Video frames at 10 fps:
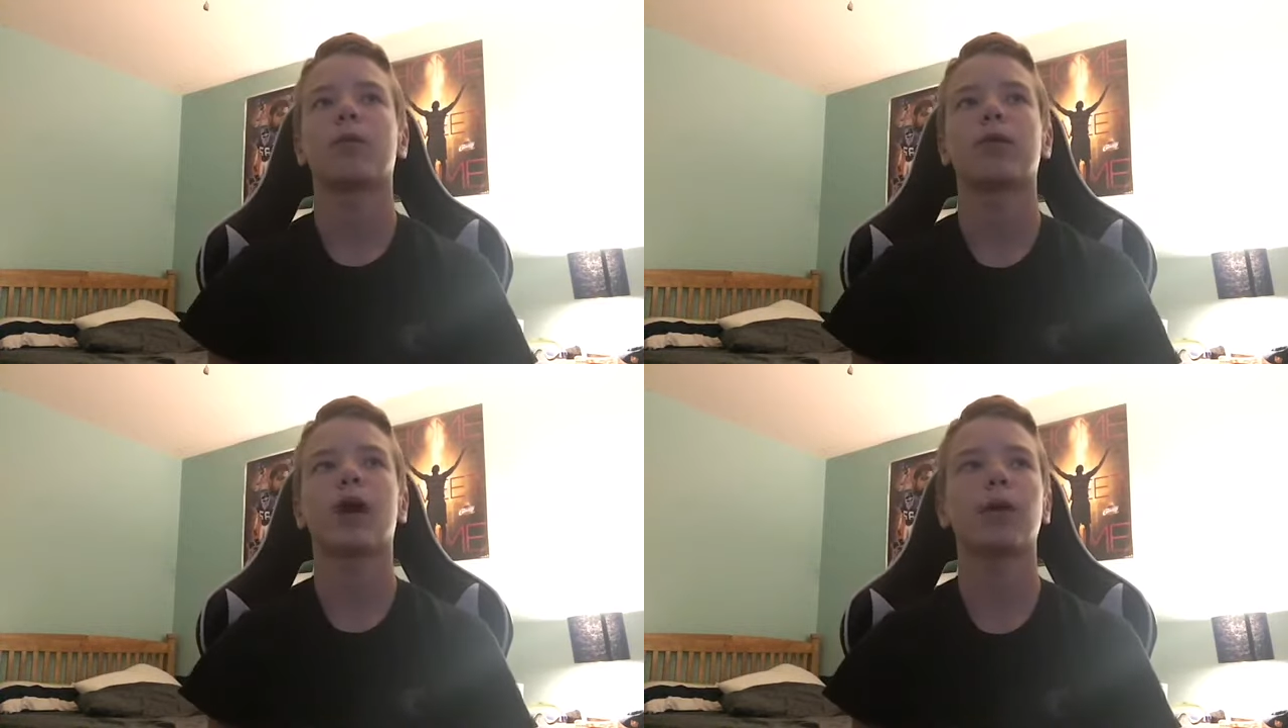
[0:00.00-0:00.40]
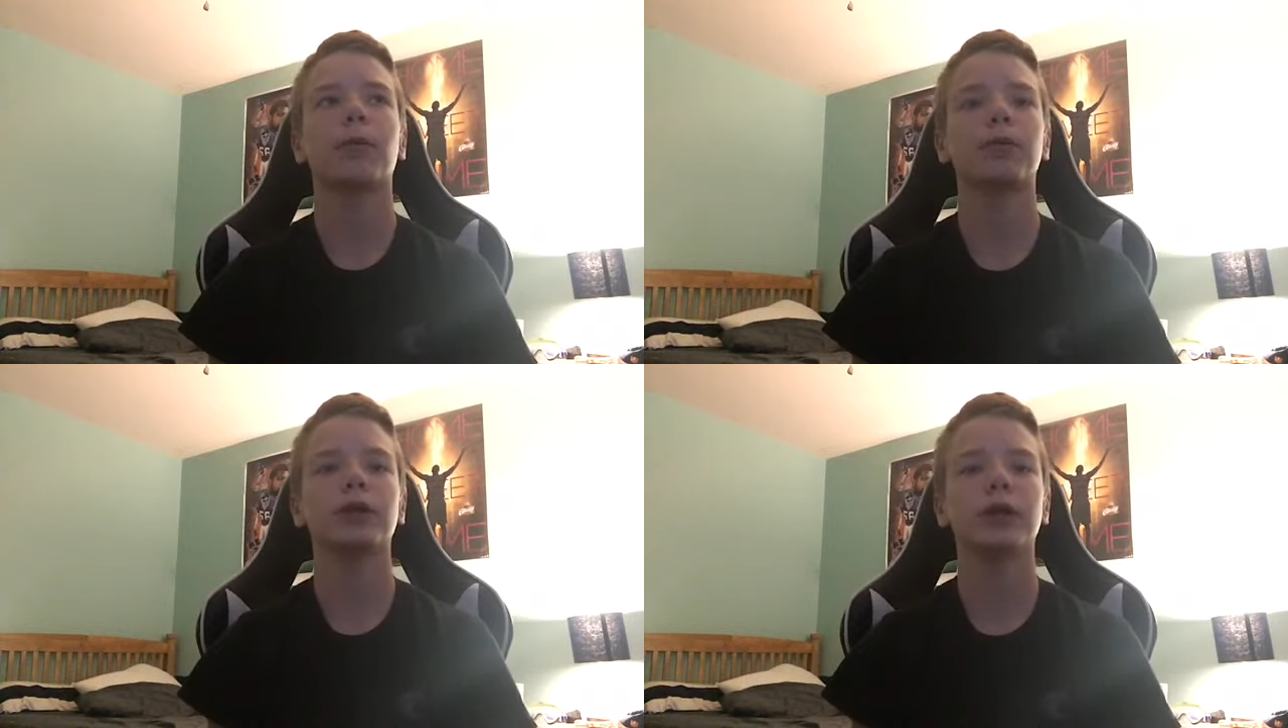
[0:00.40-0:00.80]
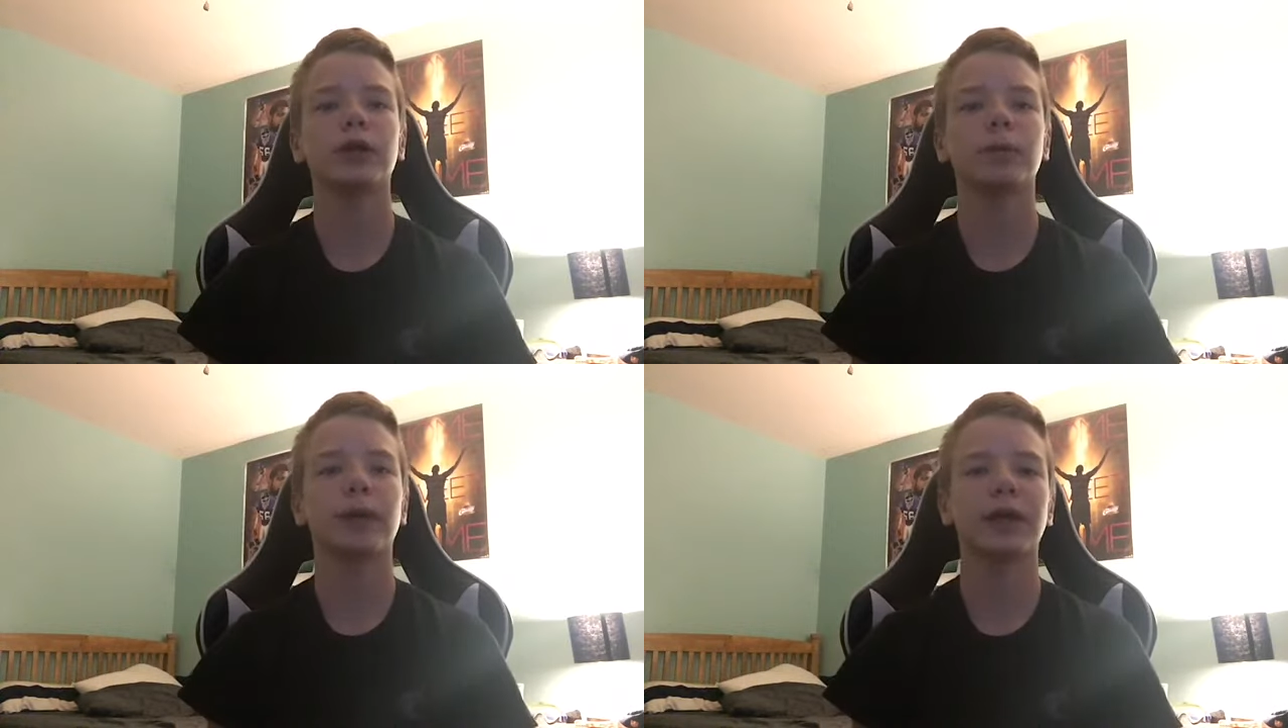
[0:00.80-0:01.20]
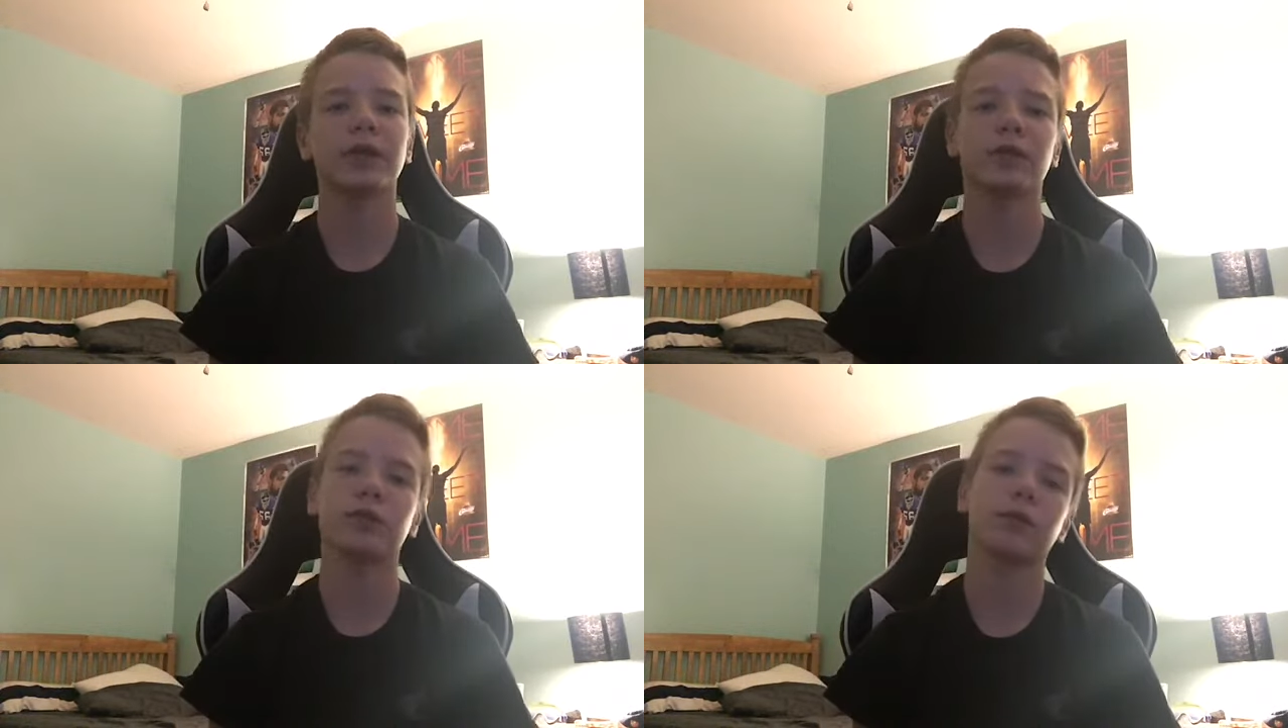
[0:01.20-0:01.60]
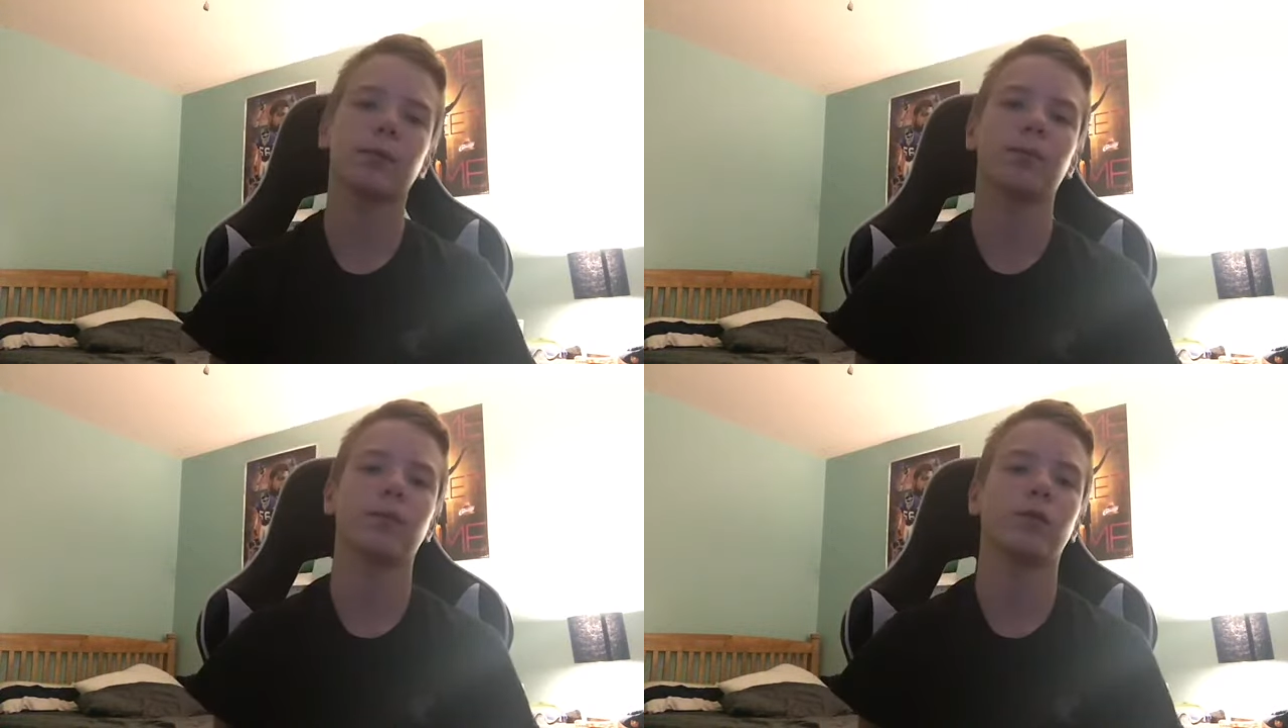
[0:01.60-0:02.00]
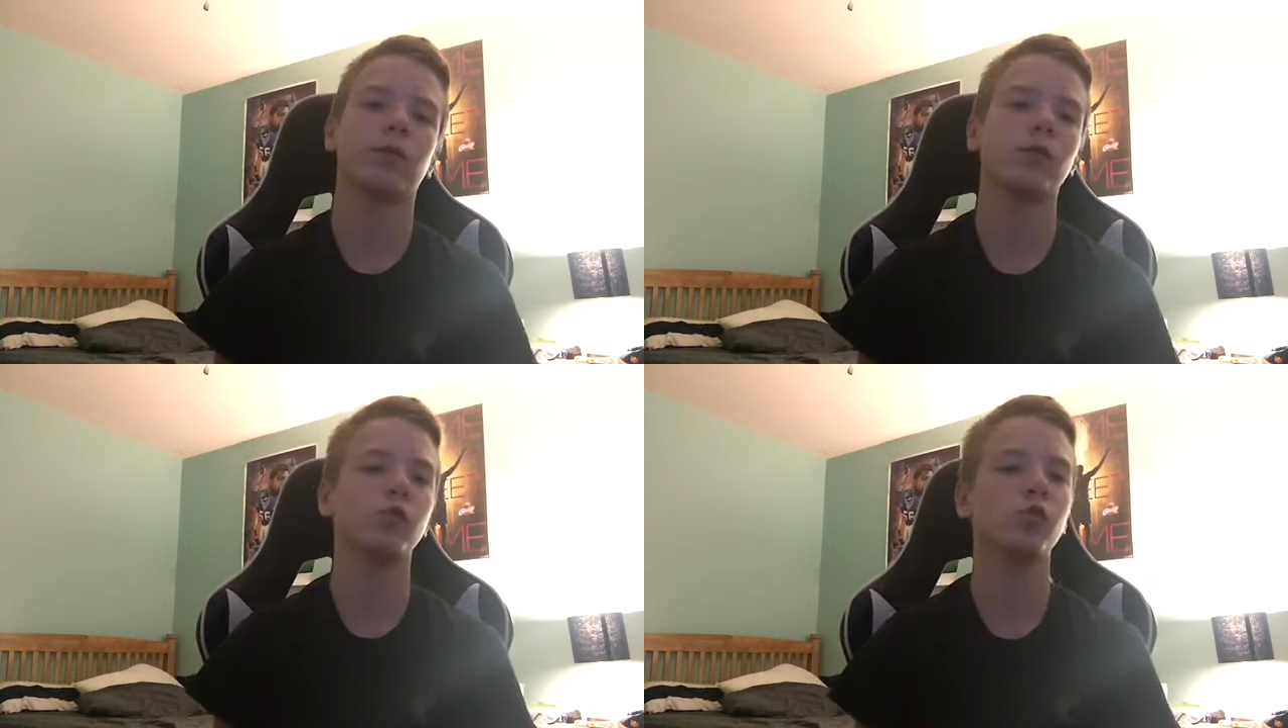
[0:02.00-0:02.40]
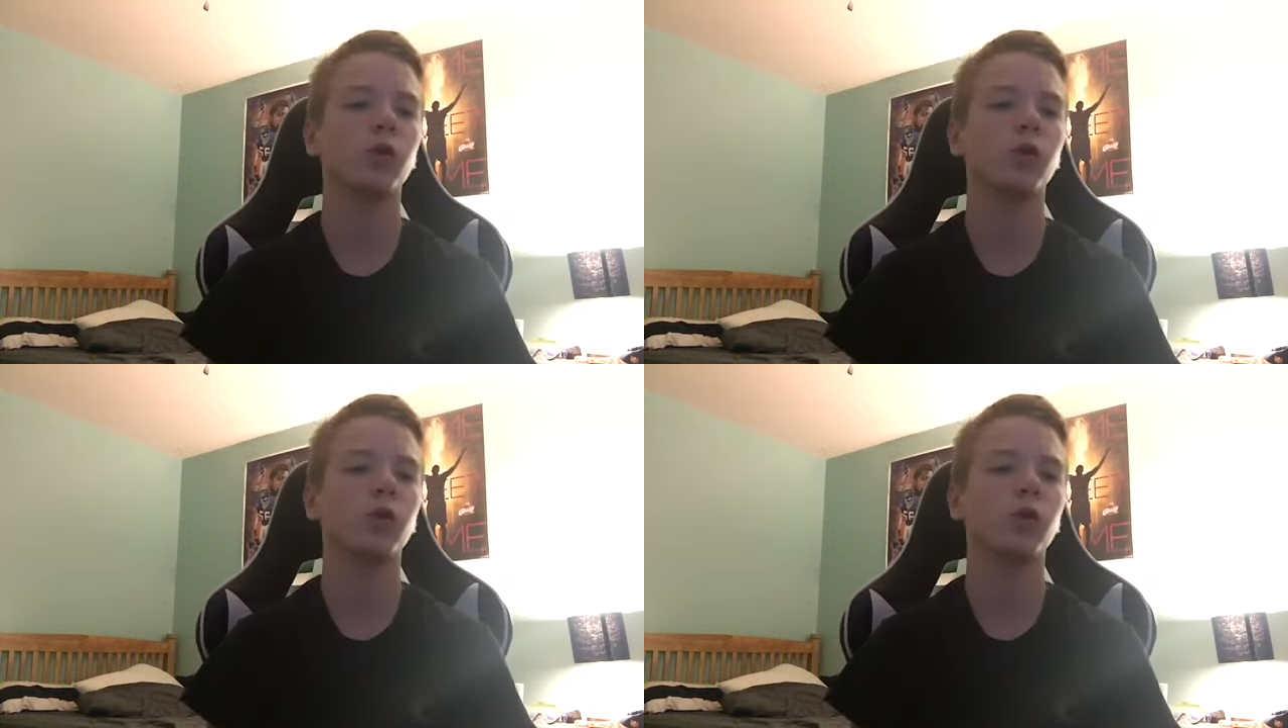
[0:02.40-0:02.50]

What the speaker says: probably making some new,